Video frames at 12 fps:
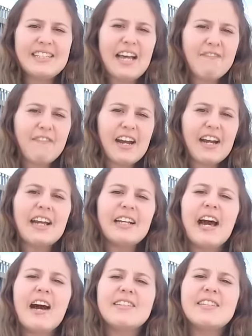Saffire
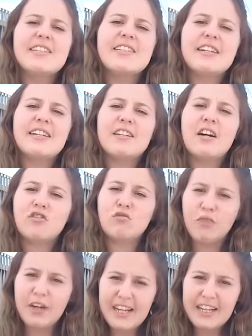allows us to conduct
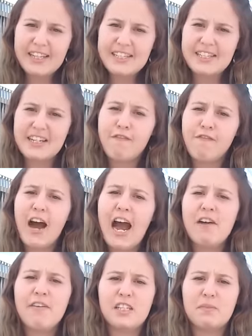realistic
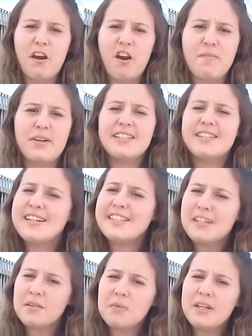fire experiments that are
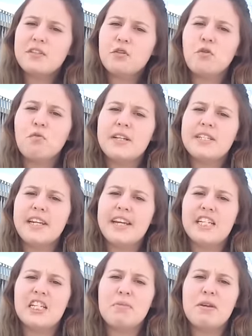simply too risky
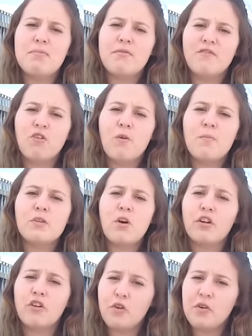to be performed
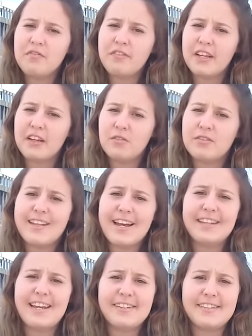on crewed vehicles like
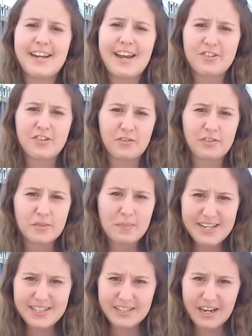the International
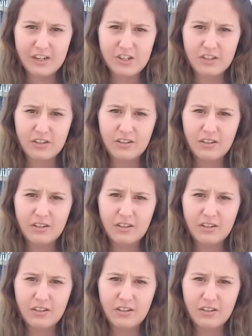Space Station.